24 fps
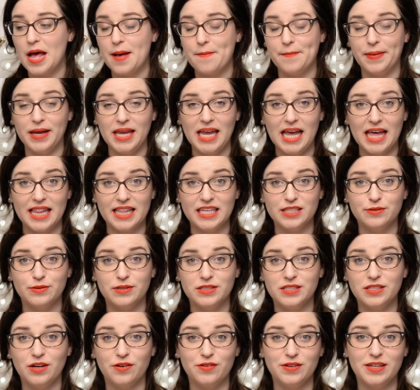But yeah, this one
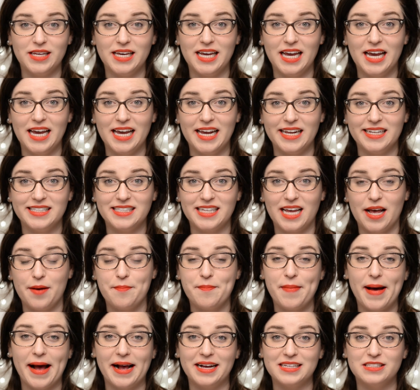totally gets a
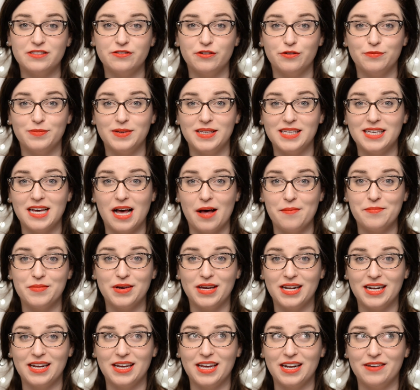pass for me. I'm
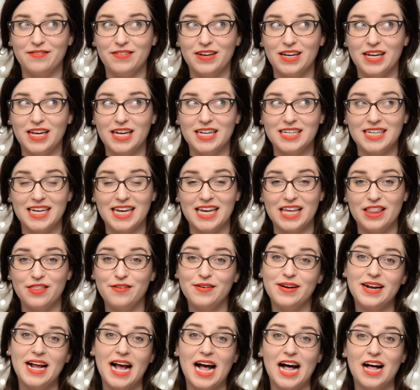going to give it a
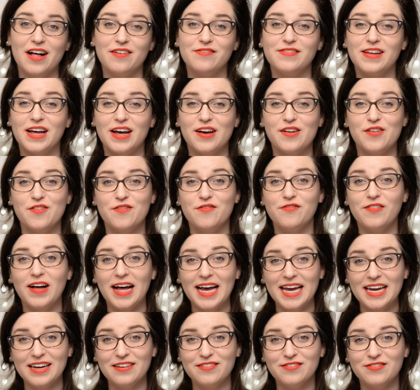3.5 out of
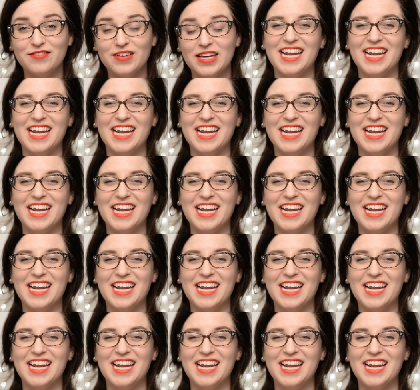5.